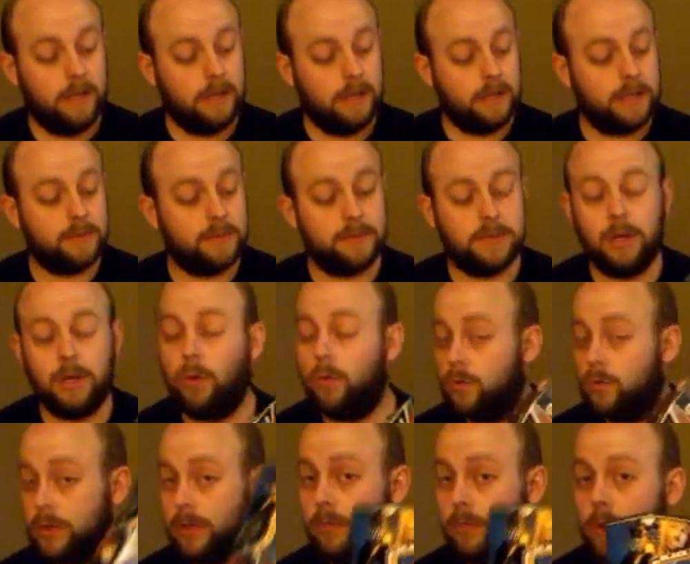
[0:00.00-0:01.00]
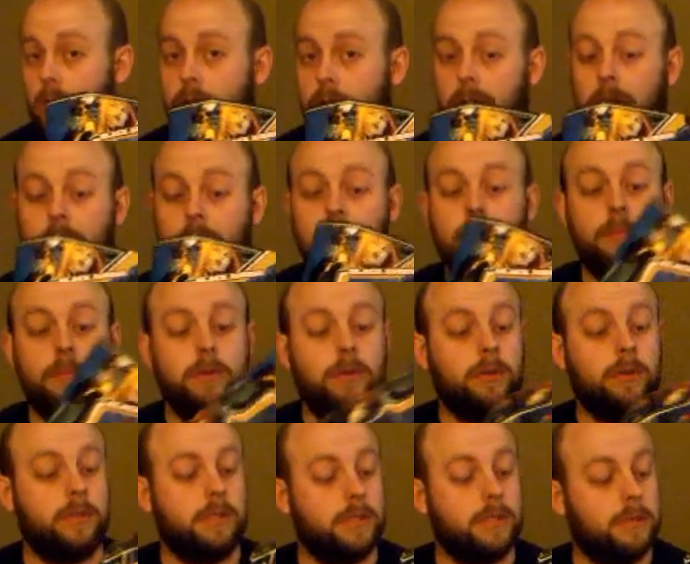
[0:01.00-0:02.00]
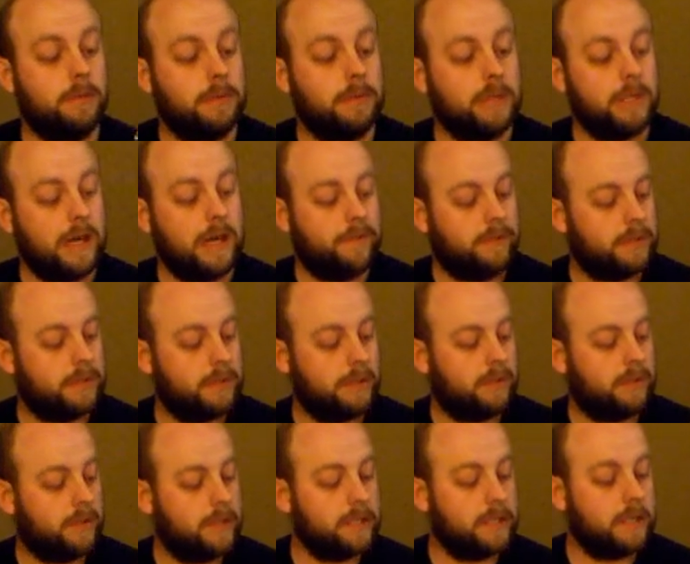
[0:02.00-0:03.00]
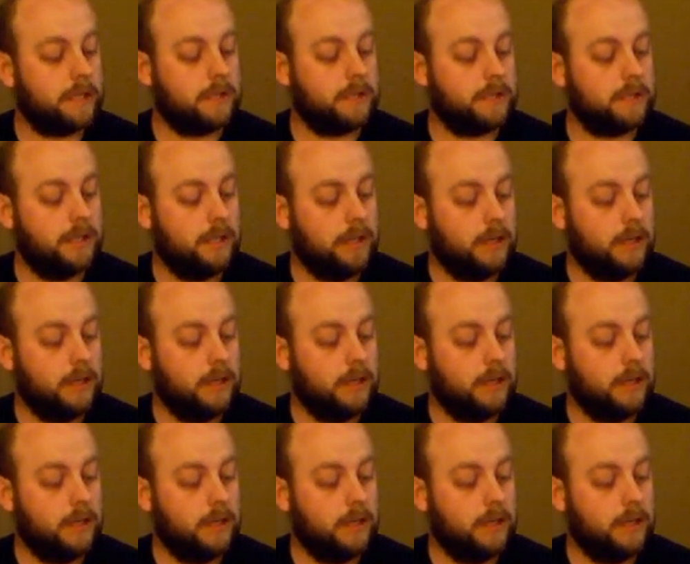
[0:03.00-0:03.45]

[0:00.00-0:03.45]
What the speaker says: this was the only one that I came across in my travels at Toys R Us.